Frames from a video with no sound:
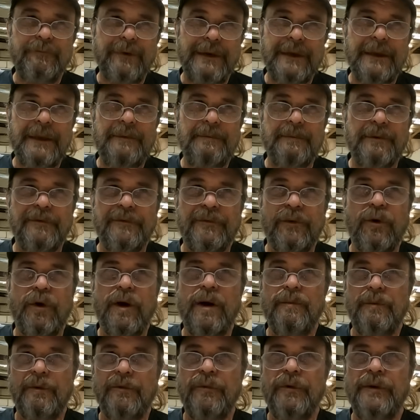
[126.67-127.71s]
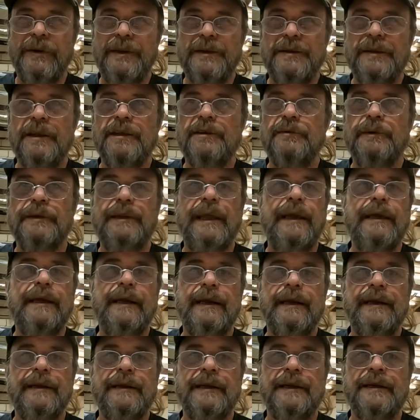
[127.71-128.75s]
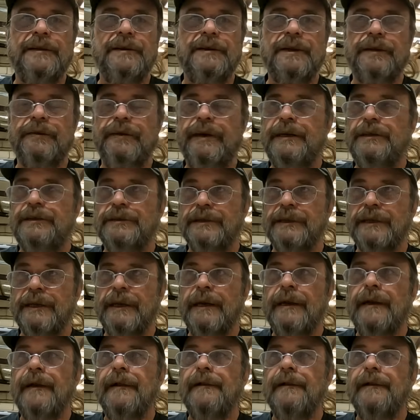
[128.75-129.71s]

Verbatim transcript: really, before before these things were taken into consideration.